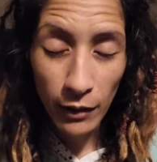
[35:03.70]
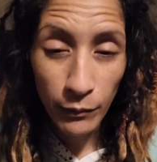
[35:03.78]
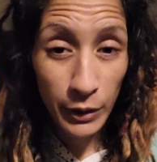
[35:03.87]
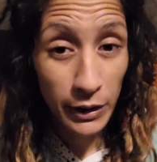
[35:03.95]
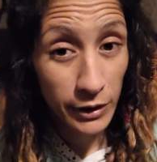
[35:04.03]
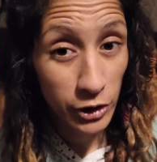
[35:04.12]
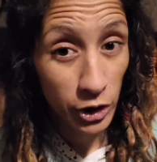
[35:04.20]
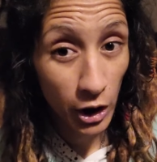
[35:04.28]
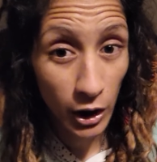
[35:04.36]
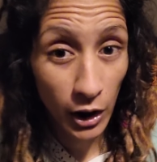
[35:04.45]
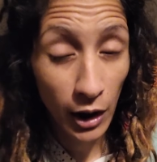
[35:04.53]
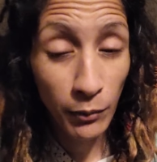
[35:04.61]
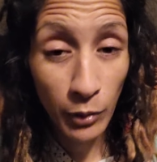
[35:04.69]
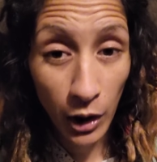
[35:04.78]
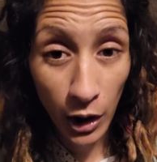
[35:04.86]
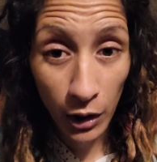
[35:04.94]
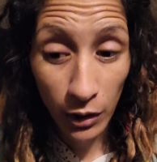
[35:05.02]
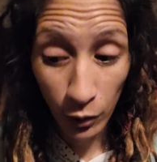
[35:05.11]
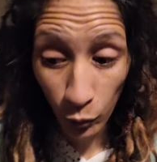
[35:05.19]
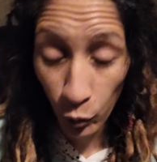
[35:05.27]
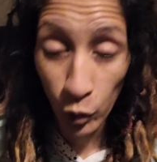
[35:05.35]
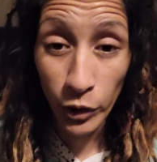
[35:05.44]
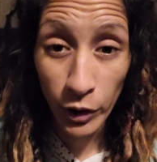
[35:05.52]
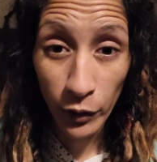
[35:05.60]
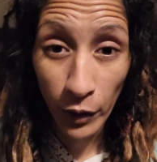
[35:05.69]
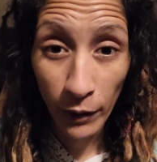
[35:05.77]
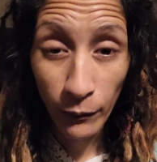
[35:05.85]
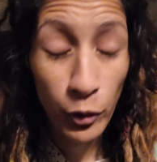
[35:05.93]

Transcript: up because your alarm clock woke you up.